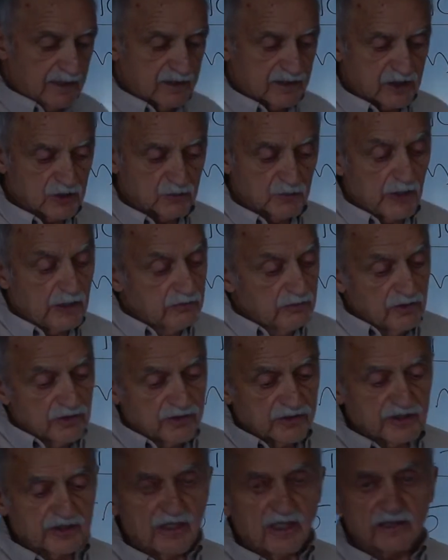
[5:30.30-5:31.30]
Square
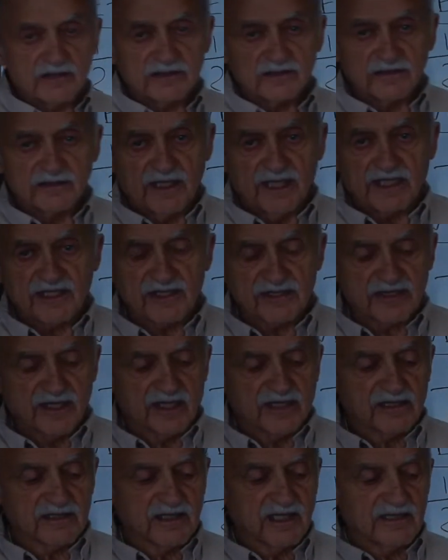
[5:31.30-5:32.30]
roots are not nice
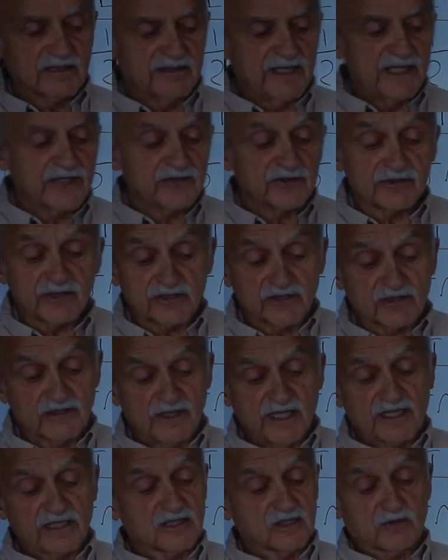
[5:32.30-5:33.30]
things, and nature doesn't
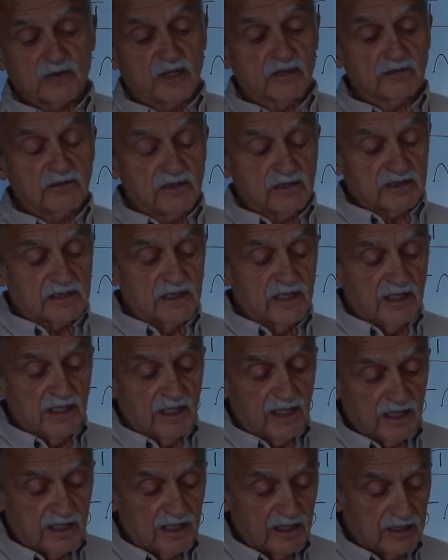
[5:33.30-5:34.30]
like square roots.
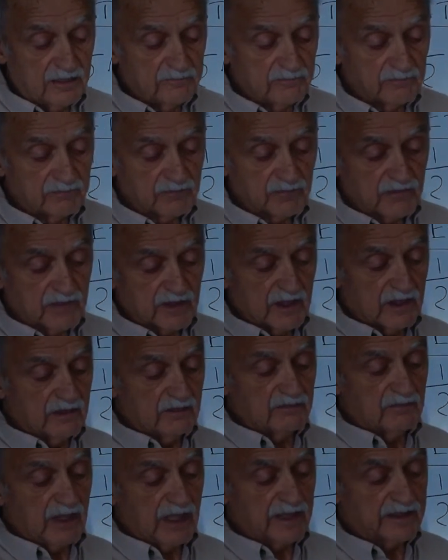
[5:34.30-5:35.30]

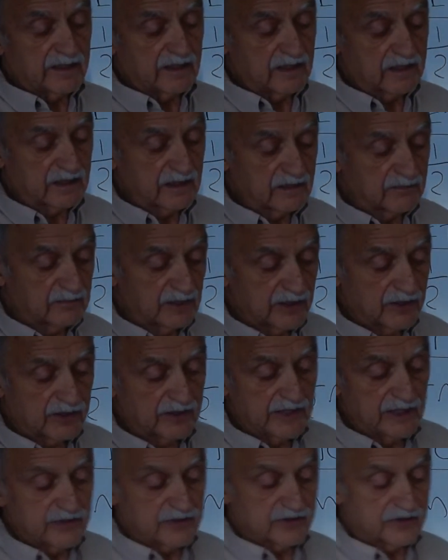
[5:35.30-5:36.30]
I think that Mother
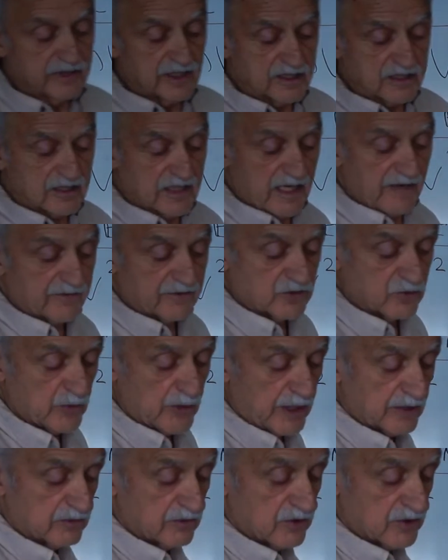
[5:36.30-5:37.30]
Nature doesn't have
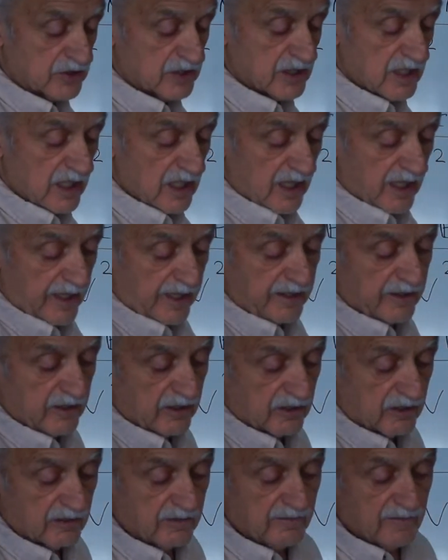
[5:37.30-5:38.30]
square roots in
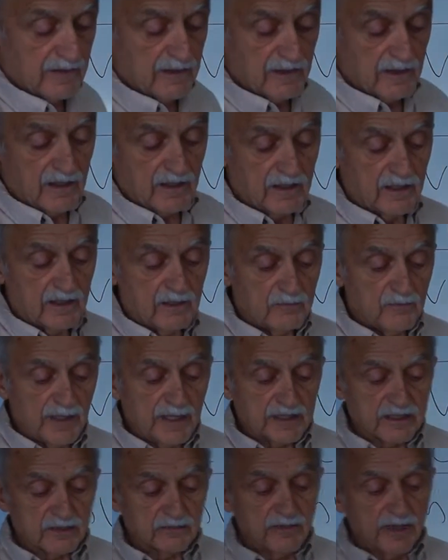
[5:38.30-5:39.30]
her
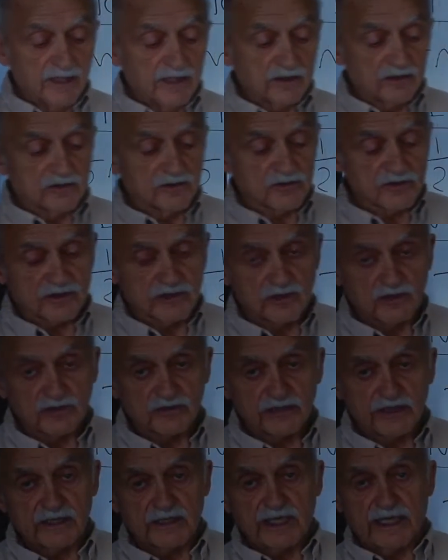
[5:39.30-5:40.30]
mathematical
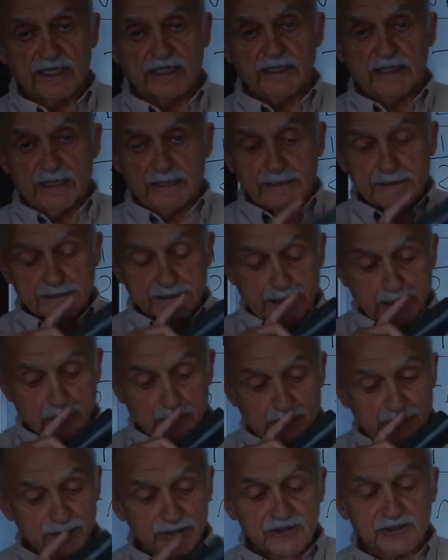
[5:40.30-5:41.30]
skills, and in the same
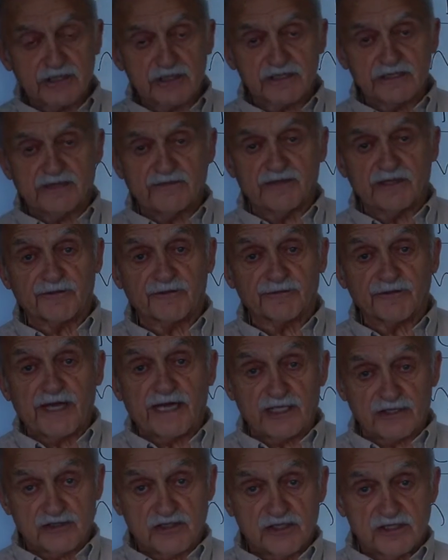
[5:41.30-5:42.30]
way that she doesn't have any
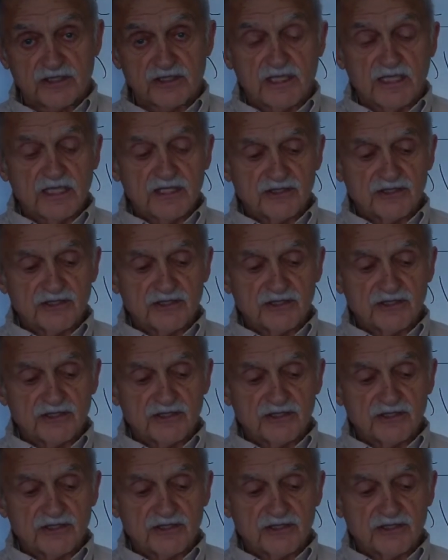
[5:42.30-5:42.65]
fractions.